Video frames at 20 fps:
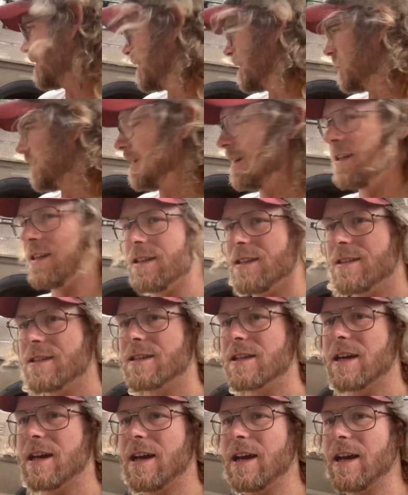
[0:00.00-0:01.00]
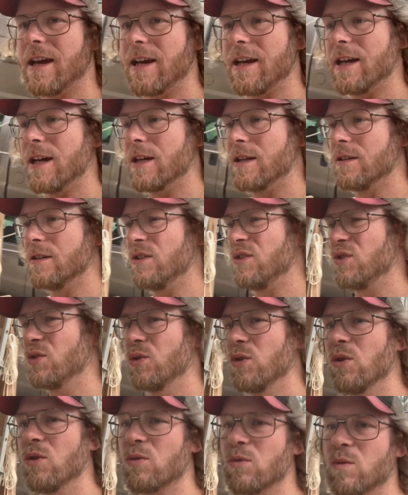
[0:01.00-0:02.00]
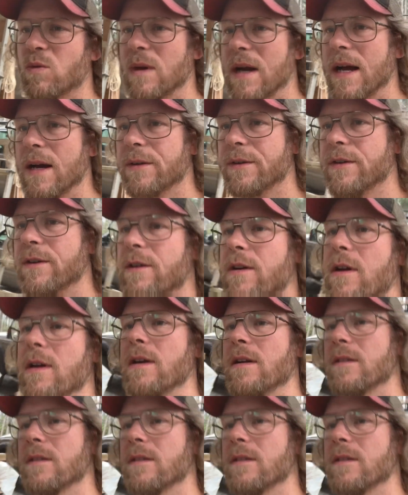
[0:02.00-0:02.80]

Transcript: is a dual router